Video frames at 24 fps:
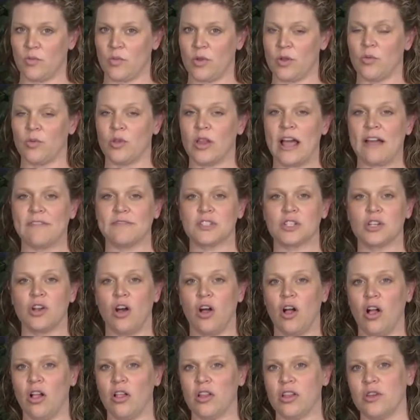We will have to
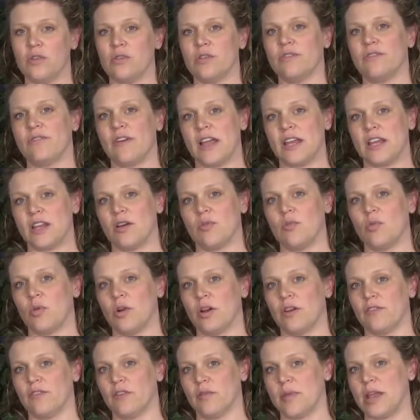call you to find out
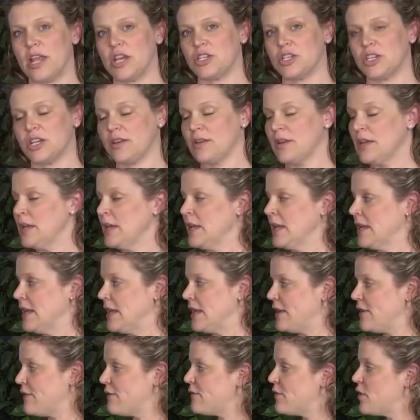more information.
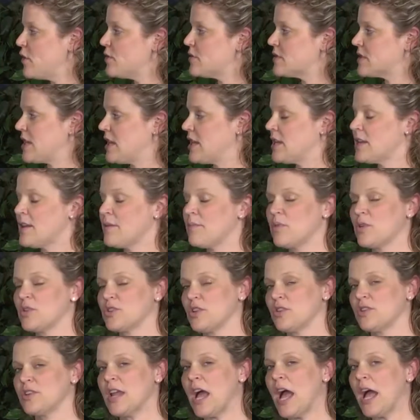If those kit numbers
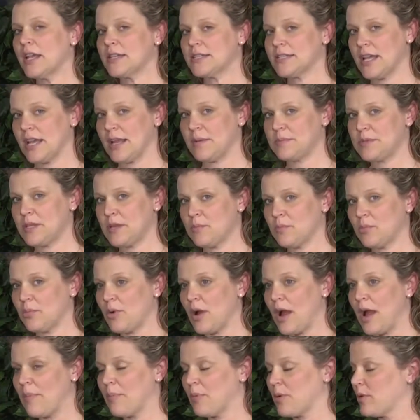are not typed in
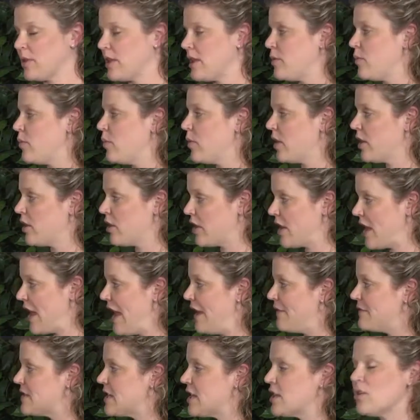properly, we're going to
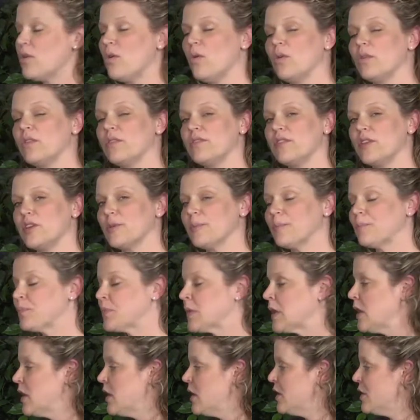have to get a hold of you.
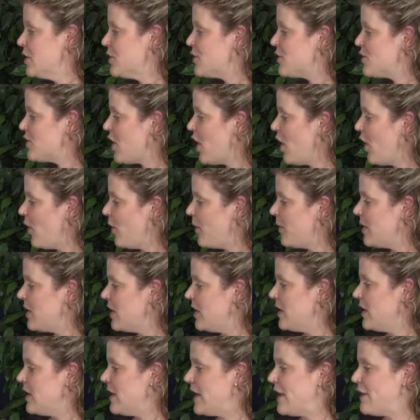So,
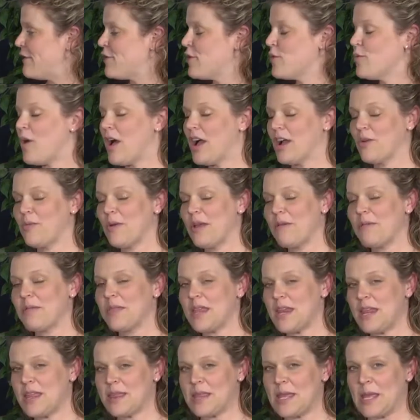if you walk away with
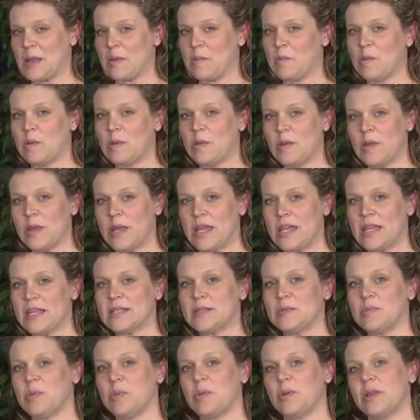anything,
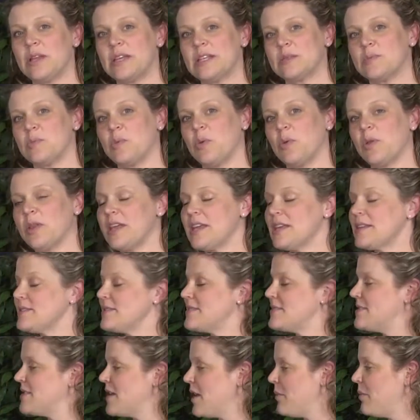please, please, please
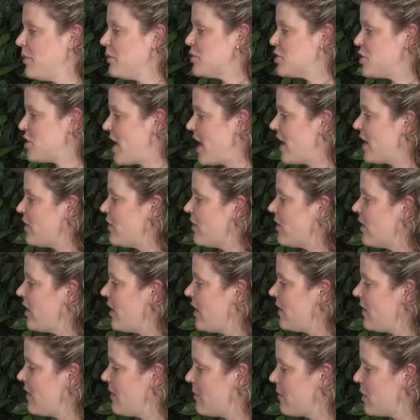double check your
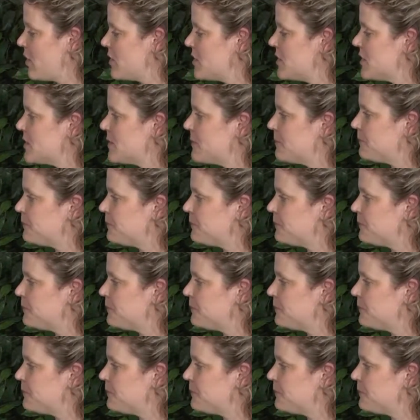kit numbers.